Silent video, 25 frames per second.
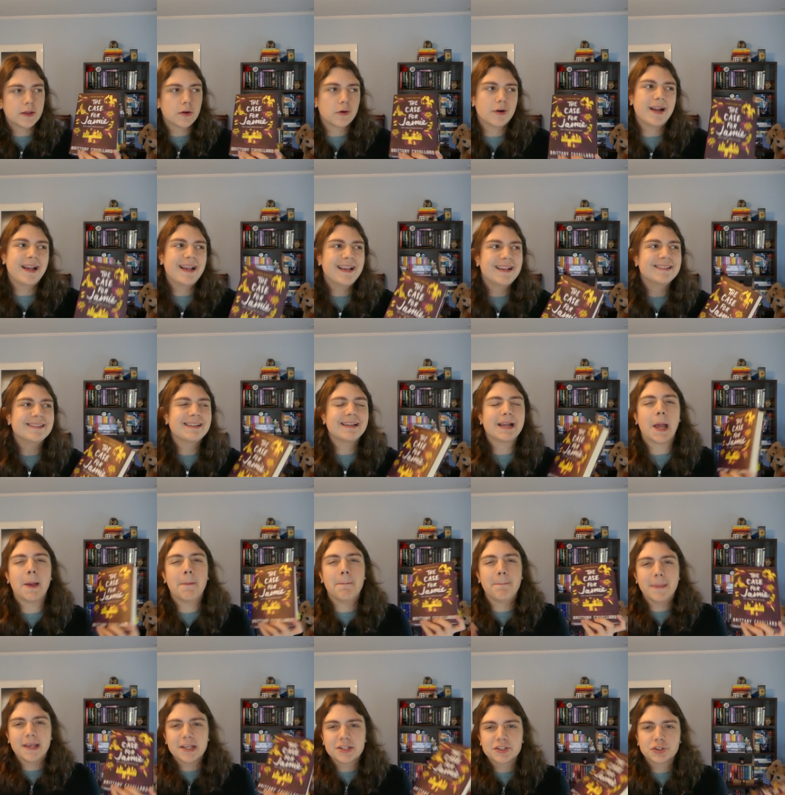There is like a
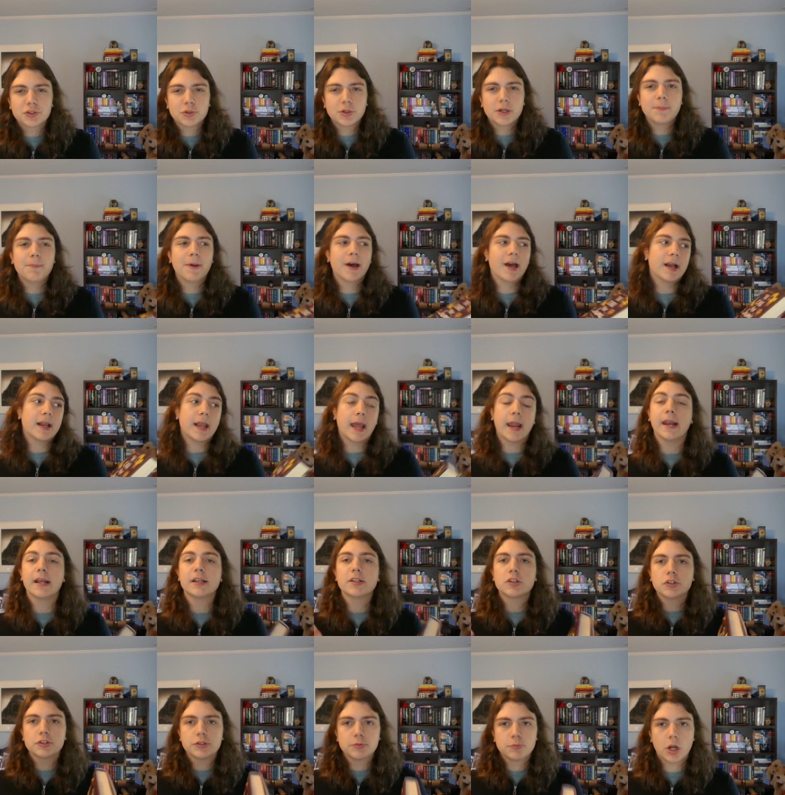mystery, but again,
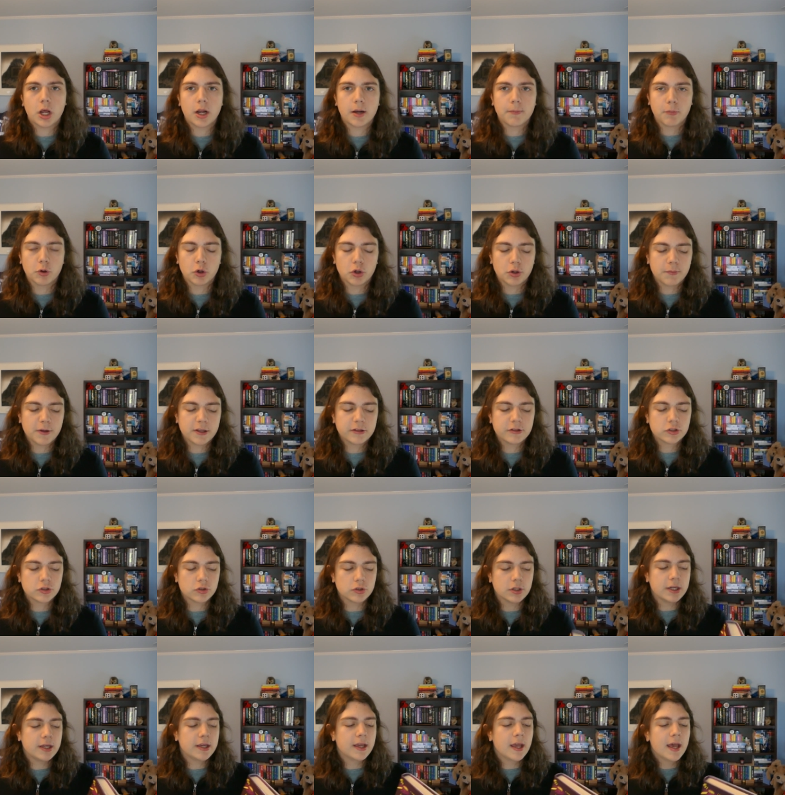it's also not a murder
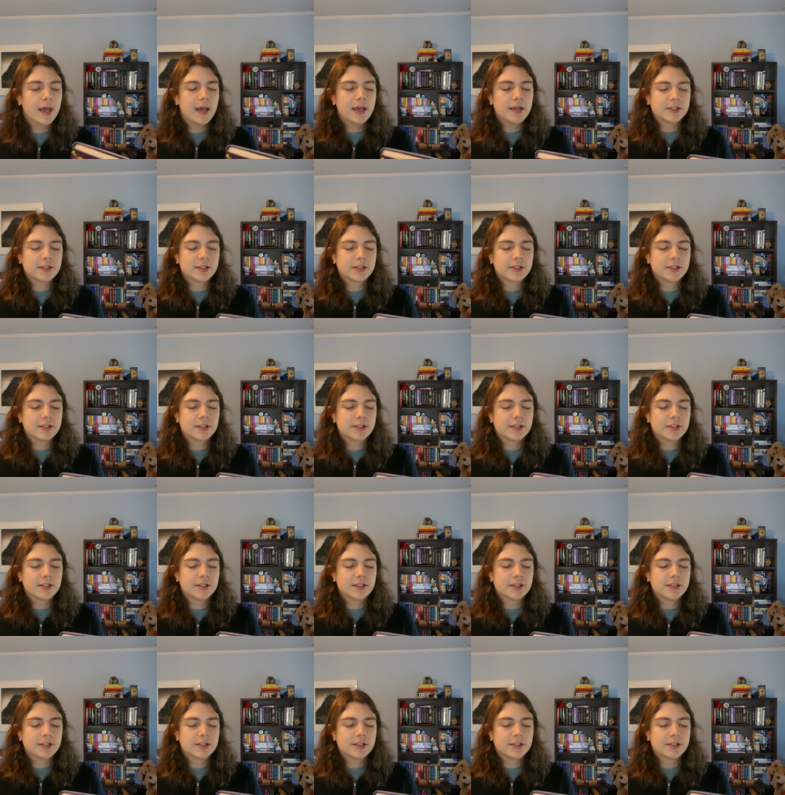mystery.